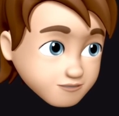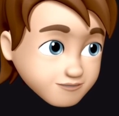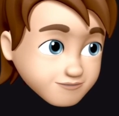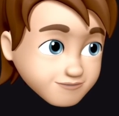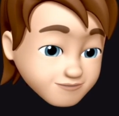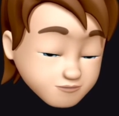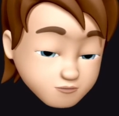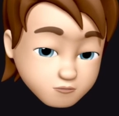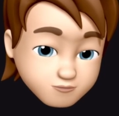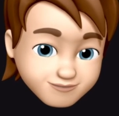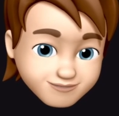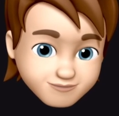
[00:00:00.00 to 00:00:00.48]
A
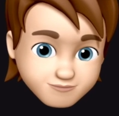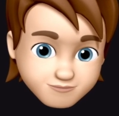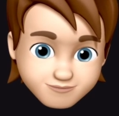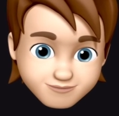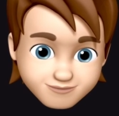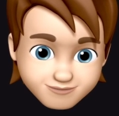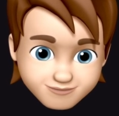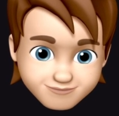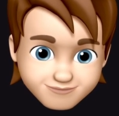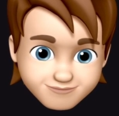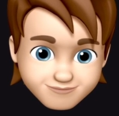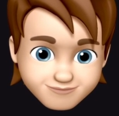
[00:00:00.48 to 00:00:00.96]
little beep
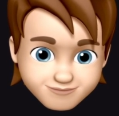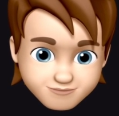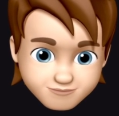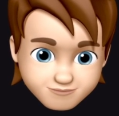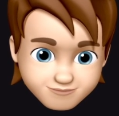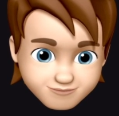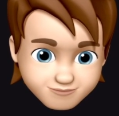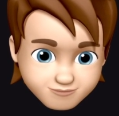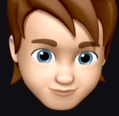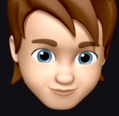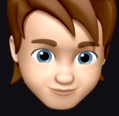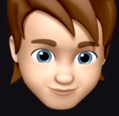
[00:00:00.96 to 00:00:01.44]
there to let
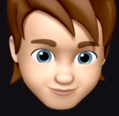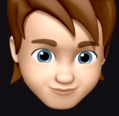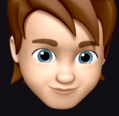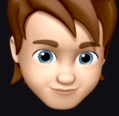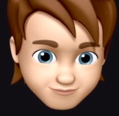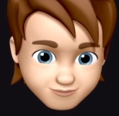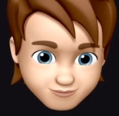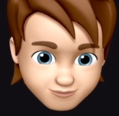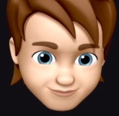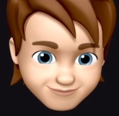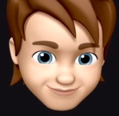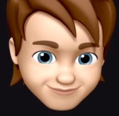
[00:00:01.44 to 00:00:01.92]
me know that I've
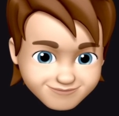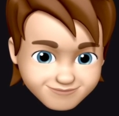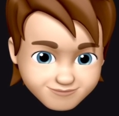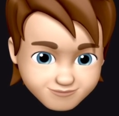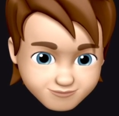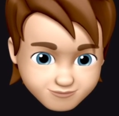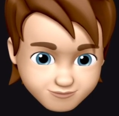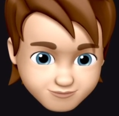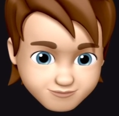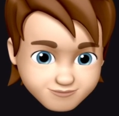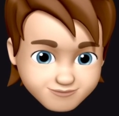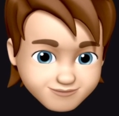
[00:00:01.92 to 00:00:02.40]
logged
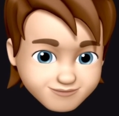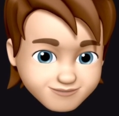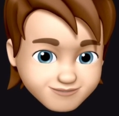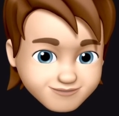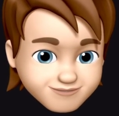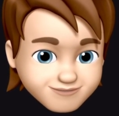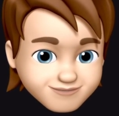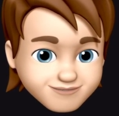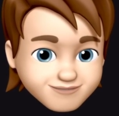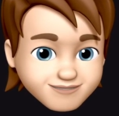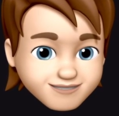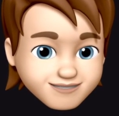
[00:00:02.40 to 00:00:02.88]
into.
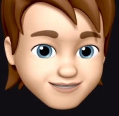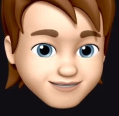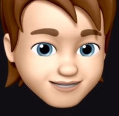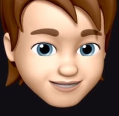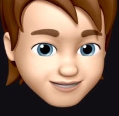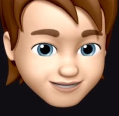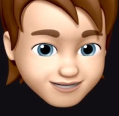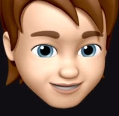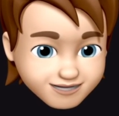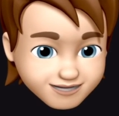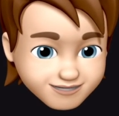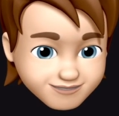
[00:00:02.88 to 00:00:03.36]

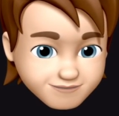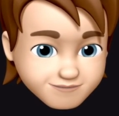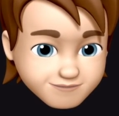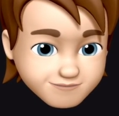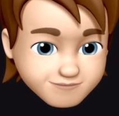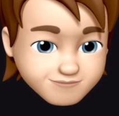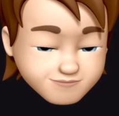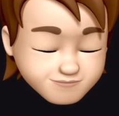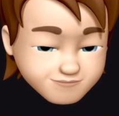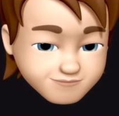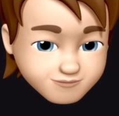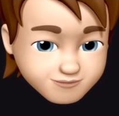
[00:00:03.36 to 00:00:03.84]

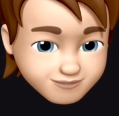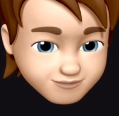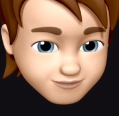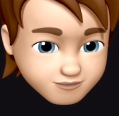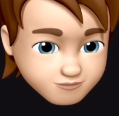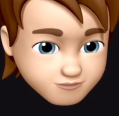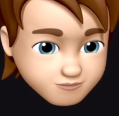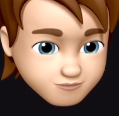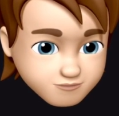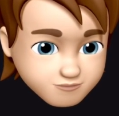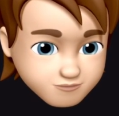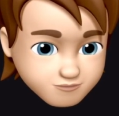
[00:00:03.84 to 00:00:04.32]

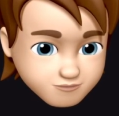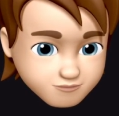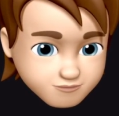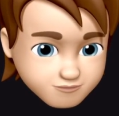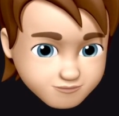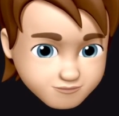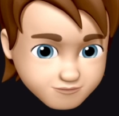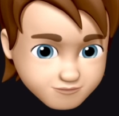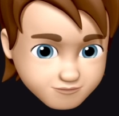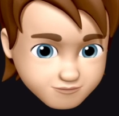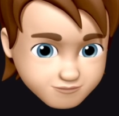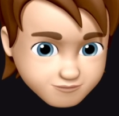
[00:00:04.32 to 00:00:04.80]

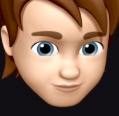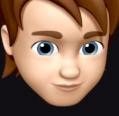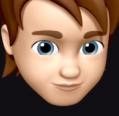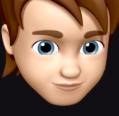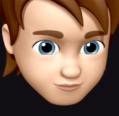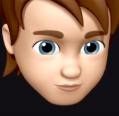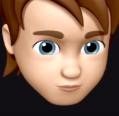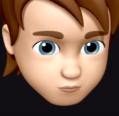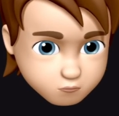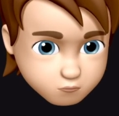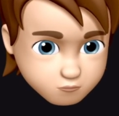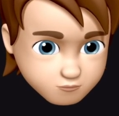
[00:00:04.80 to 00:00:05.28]

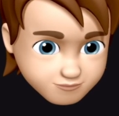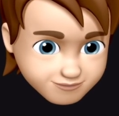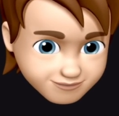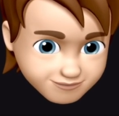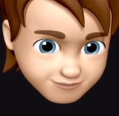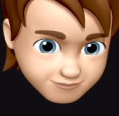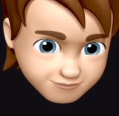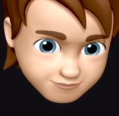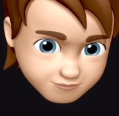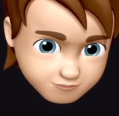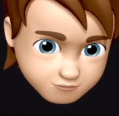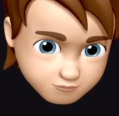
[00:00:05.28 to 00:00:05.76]
Two new
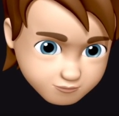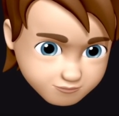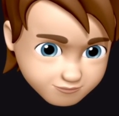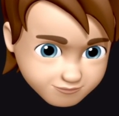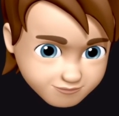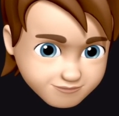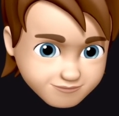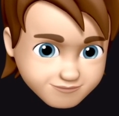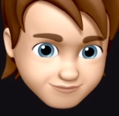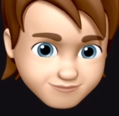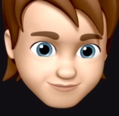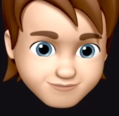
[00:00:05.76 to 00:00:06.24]
links have
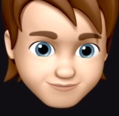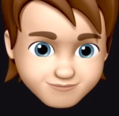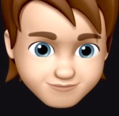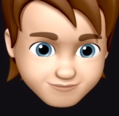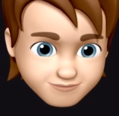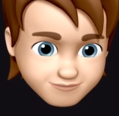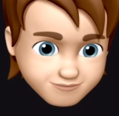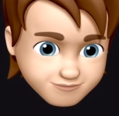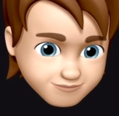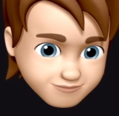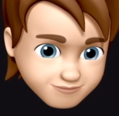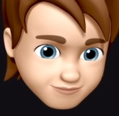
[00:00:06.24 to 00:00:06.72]
appeared here,
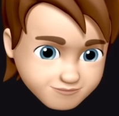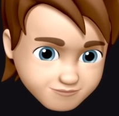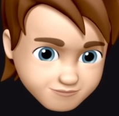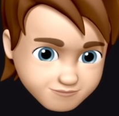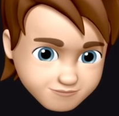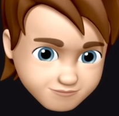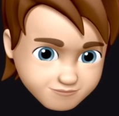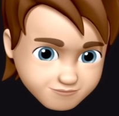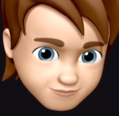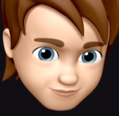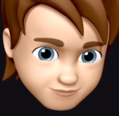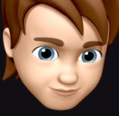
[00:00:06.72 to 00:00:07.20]

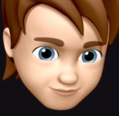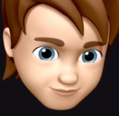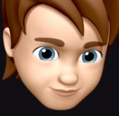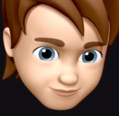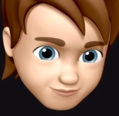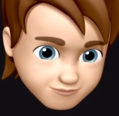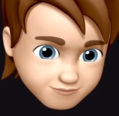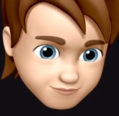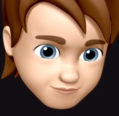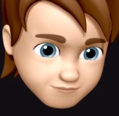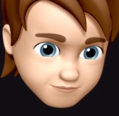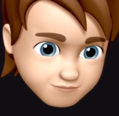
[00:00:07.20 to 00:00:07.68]
these
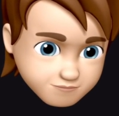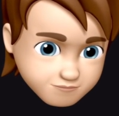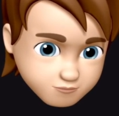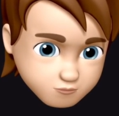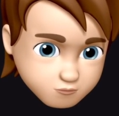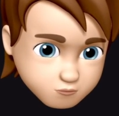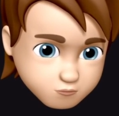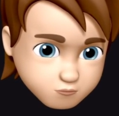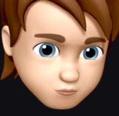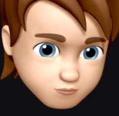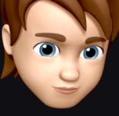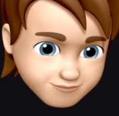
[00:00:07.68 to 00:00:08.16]

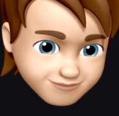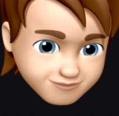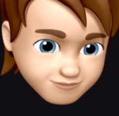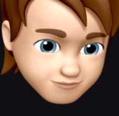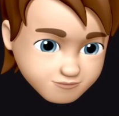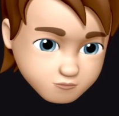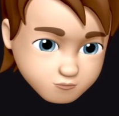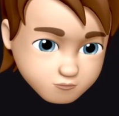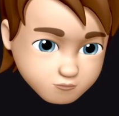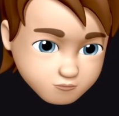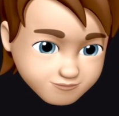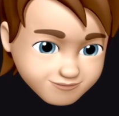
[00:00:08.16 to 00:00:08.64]
view
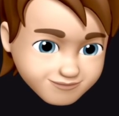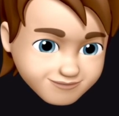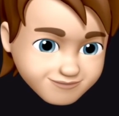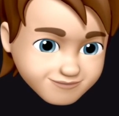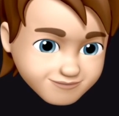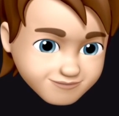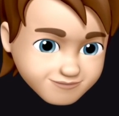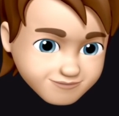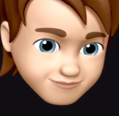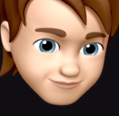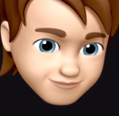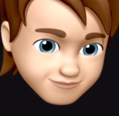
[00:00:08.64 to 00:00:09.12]
dashboard
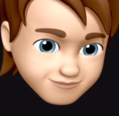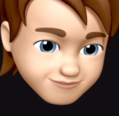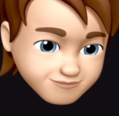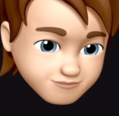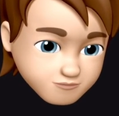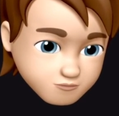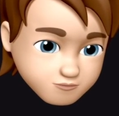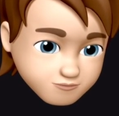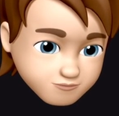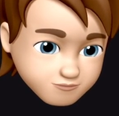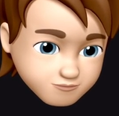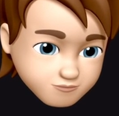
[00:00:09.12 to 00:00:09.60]
links.
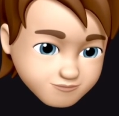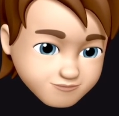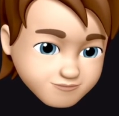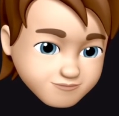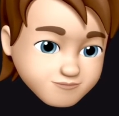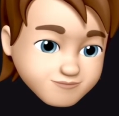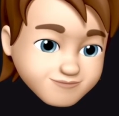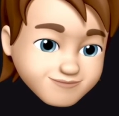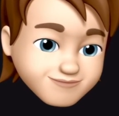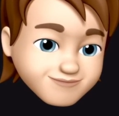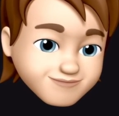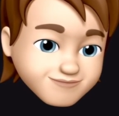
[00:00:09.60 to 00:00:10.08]
These will
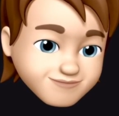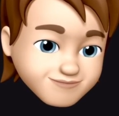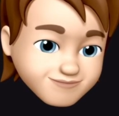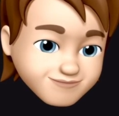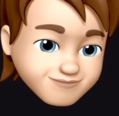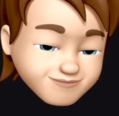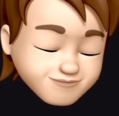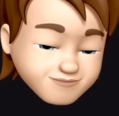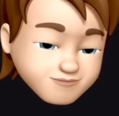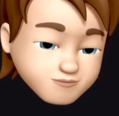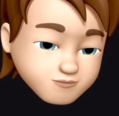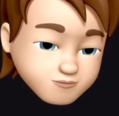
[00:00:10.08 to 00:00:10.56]
switch me to the
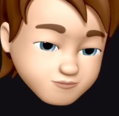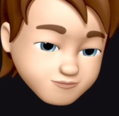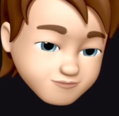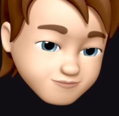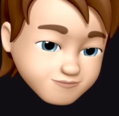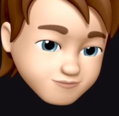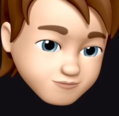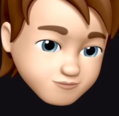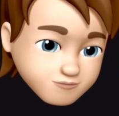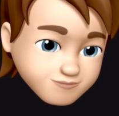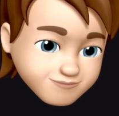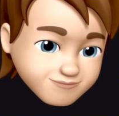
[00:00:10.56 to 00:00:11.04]
dashboard
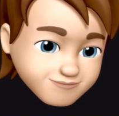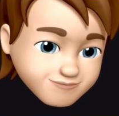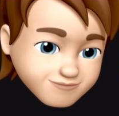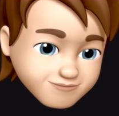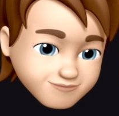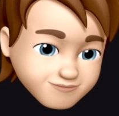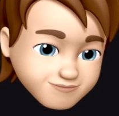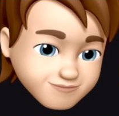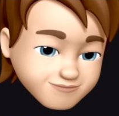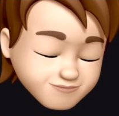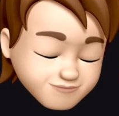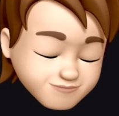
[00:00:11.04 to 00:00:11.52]
view in
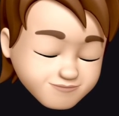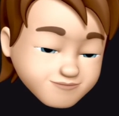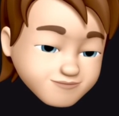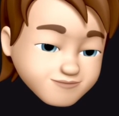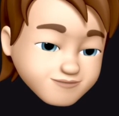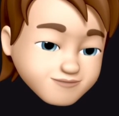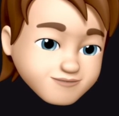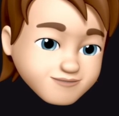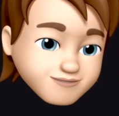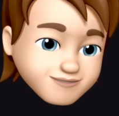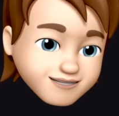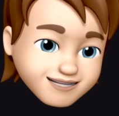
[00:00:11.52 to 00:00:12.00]
Sownata
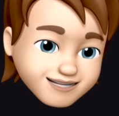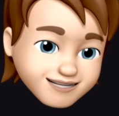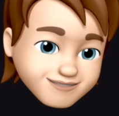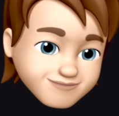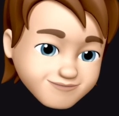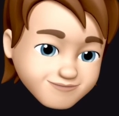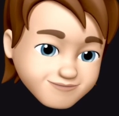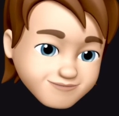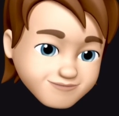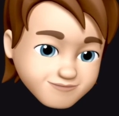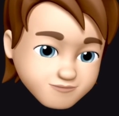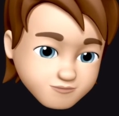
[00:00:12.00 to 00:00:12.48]

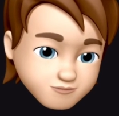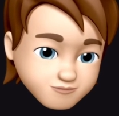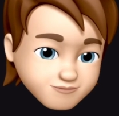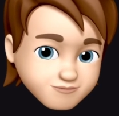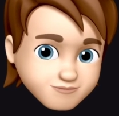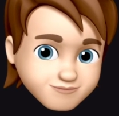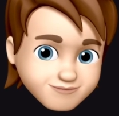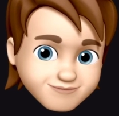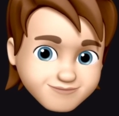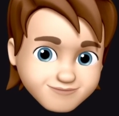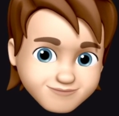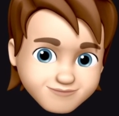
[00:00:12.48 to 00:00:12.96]
and
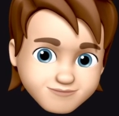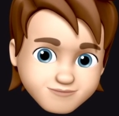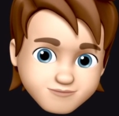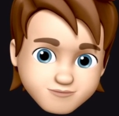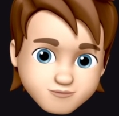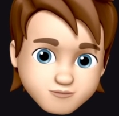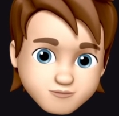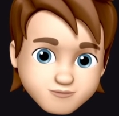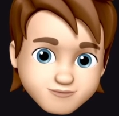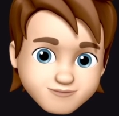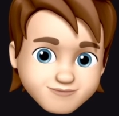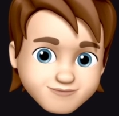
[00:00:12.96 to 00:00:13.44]
automatically
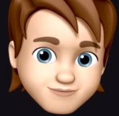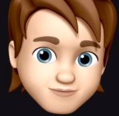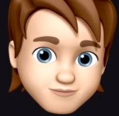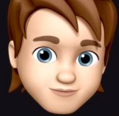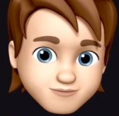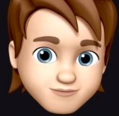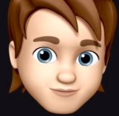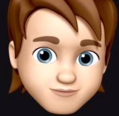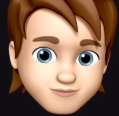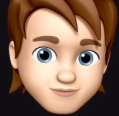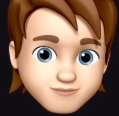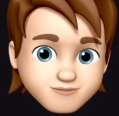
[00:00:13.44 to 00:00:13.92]
show me
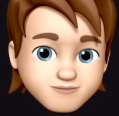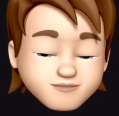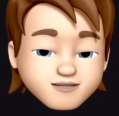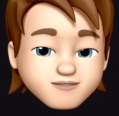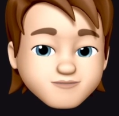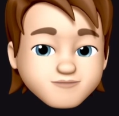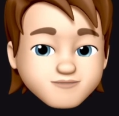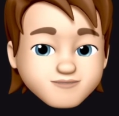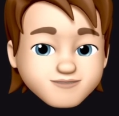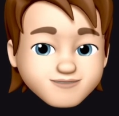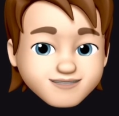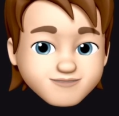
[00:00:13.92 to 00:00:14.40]
something that I
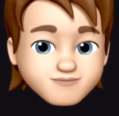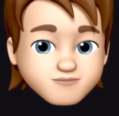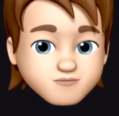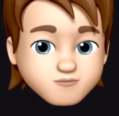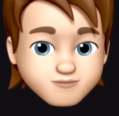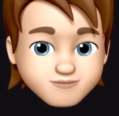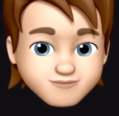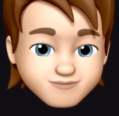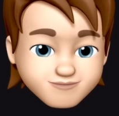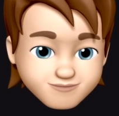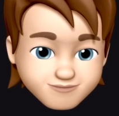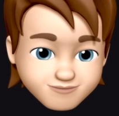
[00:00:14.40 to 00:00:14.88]
might find
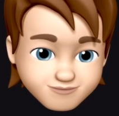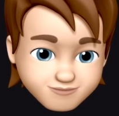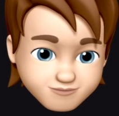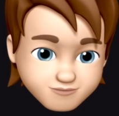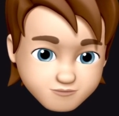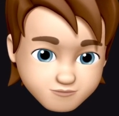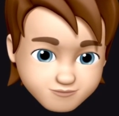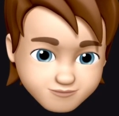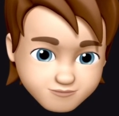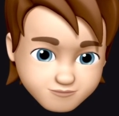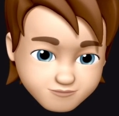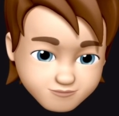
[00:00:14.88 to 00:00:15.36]
interesting
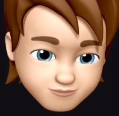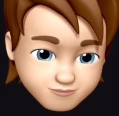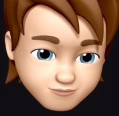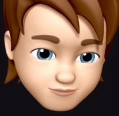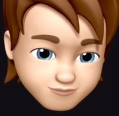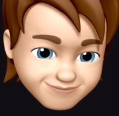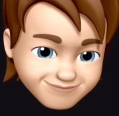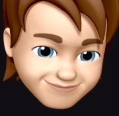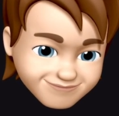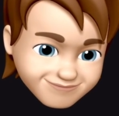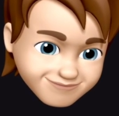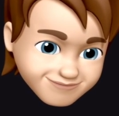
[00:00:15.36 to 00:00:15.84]
about my
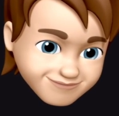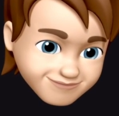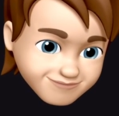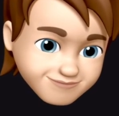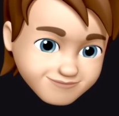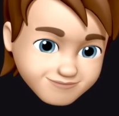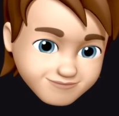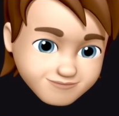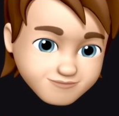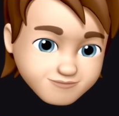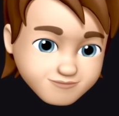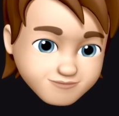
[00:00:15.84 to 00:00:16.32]
Twitter
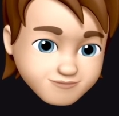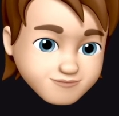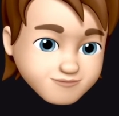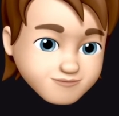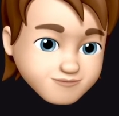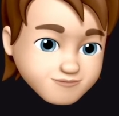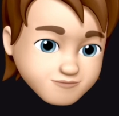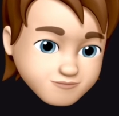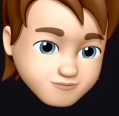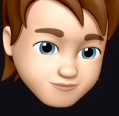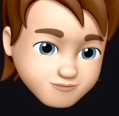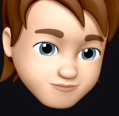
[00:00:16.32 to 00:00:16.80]
data.
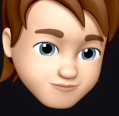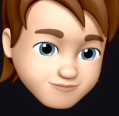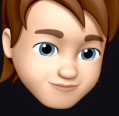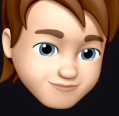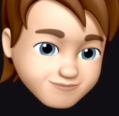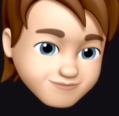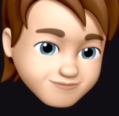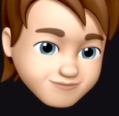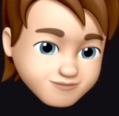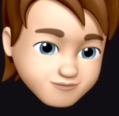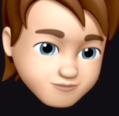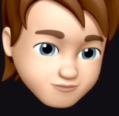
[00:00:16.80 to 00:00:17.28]
So I'm going to
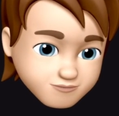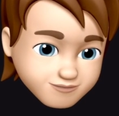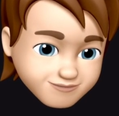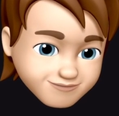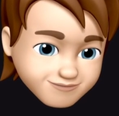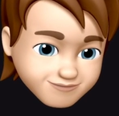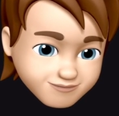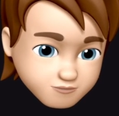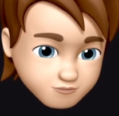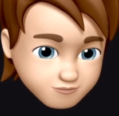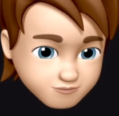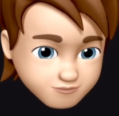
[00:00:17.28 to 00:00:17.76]
start by
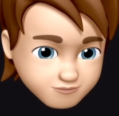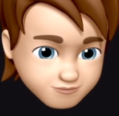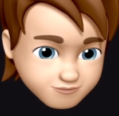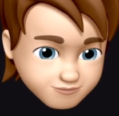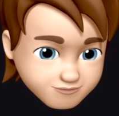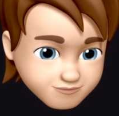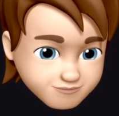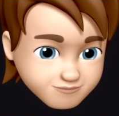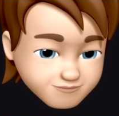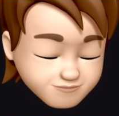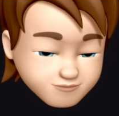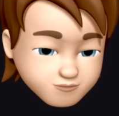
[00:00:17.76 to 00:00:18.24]
tapping on
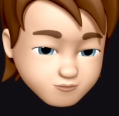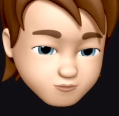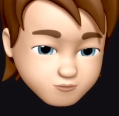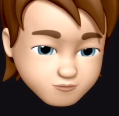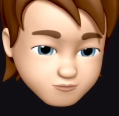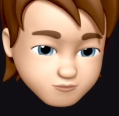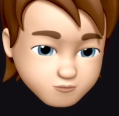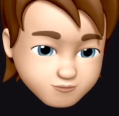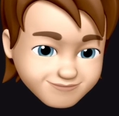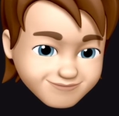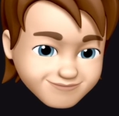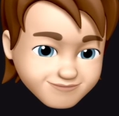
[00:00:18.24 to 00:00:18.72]
this view
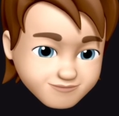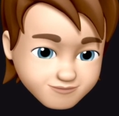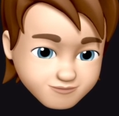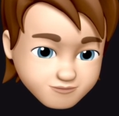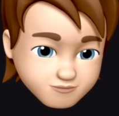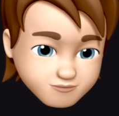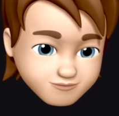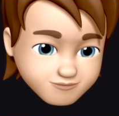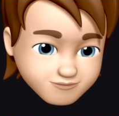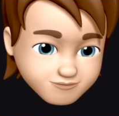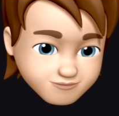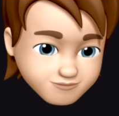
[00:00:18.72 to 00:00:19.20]
Twitter
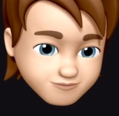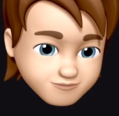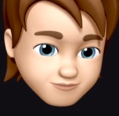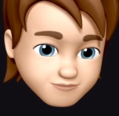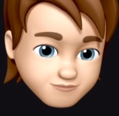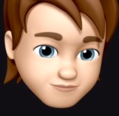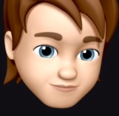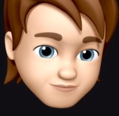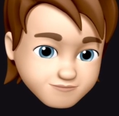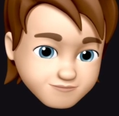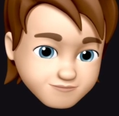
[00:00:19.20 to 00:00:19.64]
usage.